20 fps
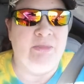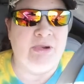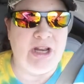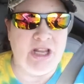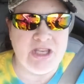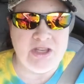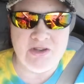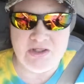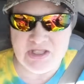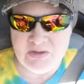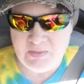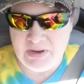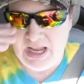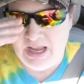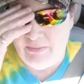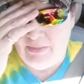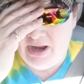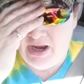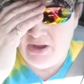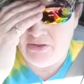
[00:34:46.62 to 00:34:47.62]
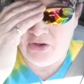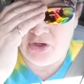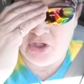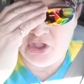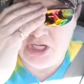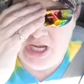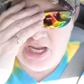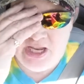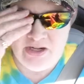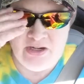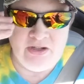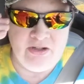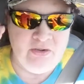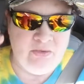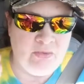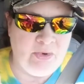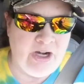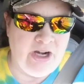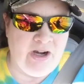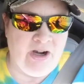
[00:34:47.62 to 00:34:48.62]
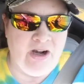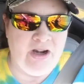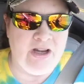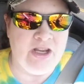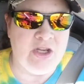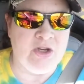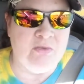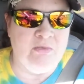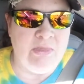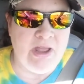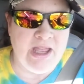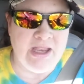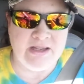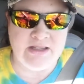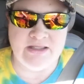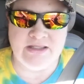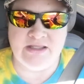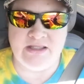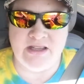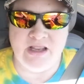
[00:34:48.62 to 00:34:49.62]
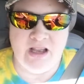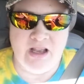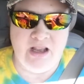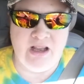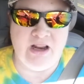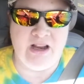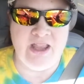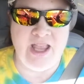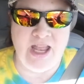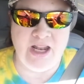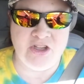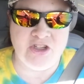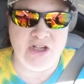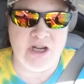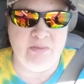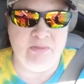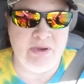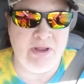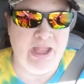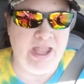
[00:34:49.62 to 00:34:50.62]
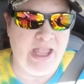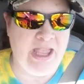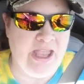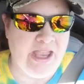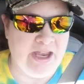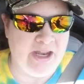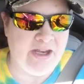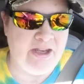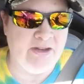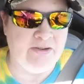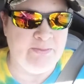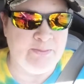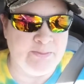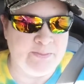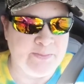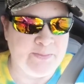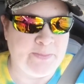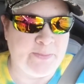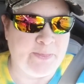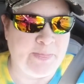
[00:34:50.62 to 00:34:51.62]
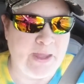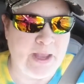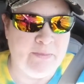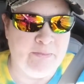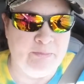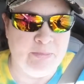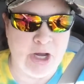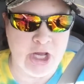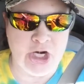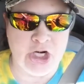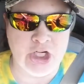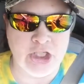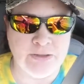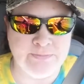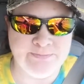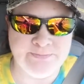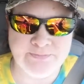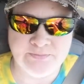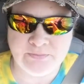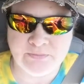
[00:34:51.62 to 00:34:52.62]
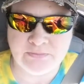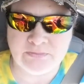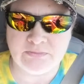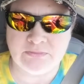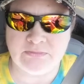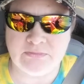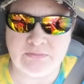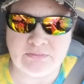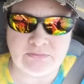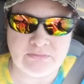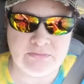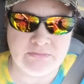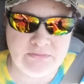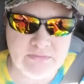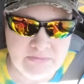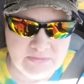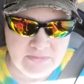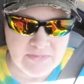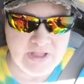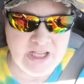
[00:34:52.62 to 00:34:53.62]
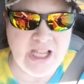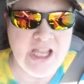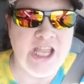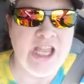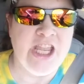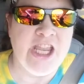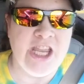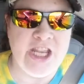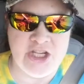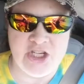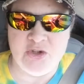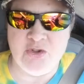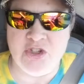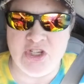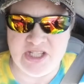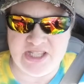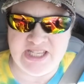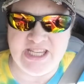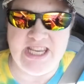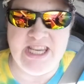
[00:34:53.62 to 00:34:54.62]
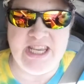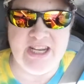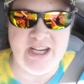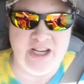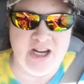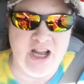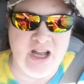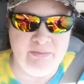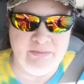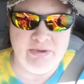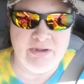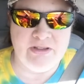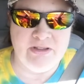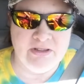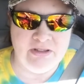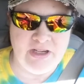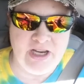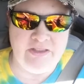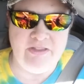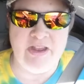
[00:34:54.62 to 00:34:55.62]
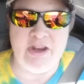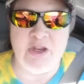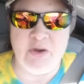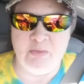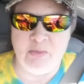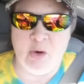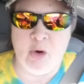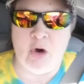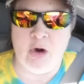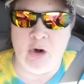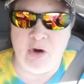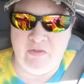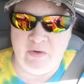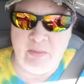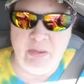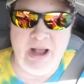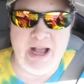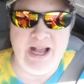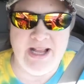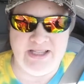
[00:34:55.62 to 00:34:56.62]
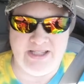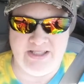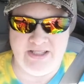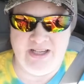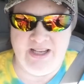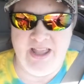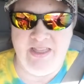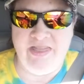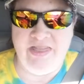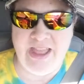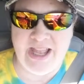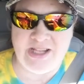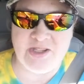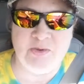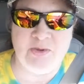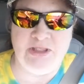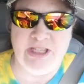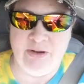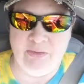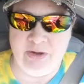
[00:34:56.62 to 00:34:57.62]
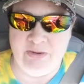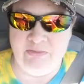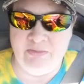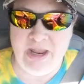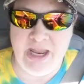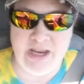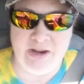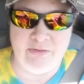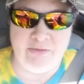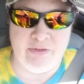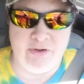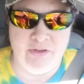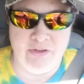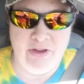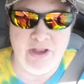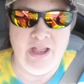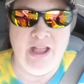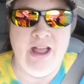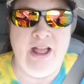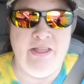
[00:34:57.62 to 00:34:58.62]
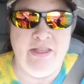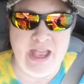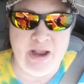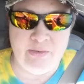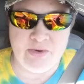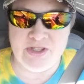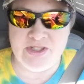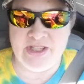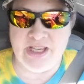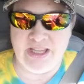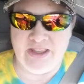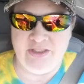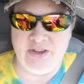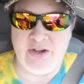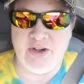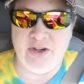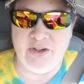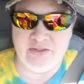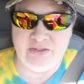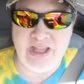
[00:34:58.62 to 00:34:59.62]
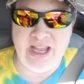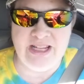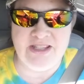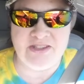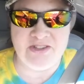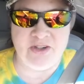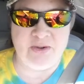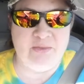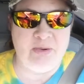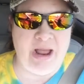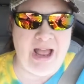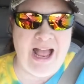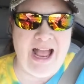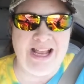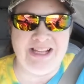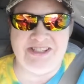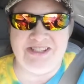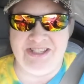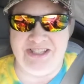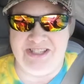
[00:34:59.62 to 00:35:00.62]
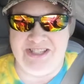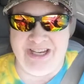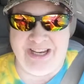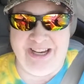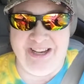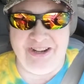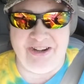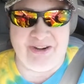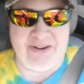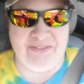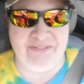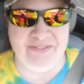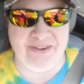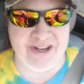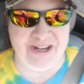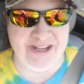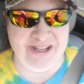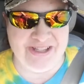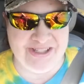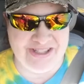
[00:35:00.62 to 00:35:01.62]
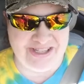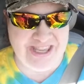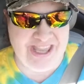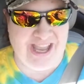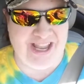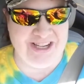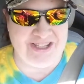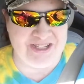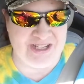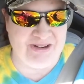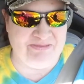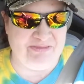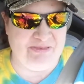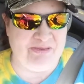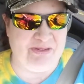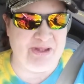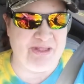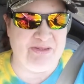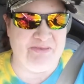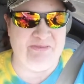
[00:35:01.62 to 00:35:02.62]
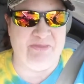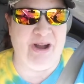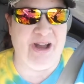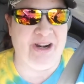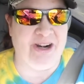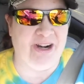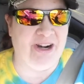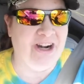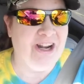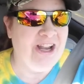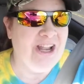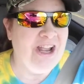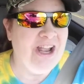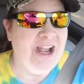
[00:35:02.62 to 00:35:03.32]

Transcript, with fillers: but it used to be on my other channel where you mix uh, ketchup and butter and you just heat it up and then you pour it over pasta and that's what they would make for the, that was like their that's their pasta dinner was ketchup with butter